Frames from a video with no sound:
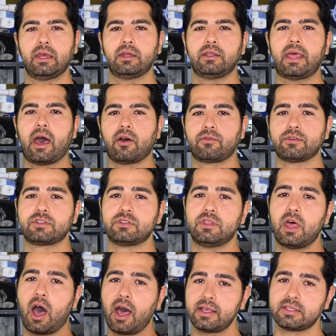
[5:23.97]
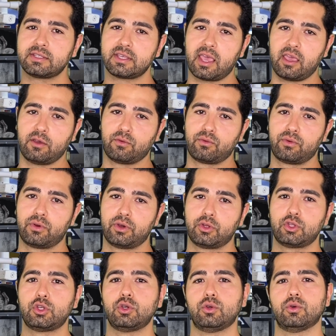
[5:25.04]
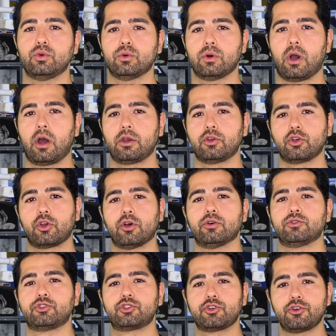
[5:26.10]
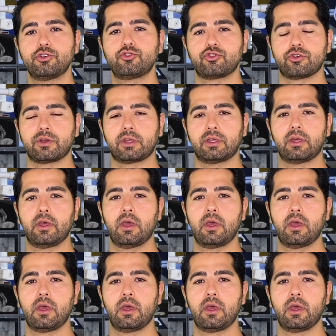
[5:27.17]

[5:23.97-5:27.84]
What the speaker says: Now, if it's not safe to undergo surgery,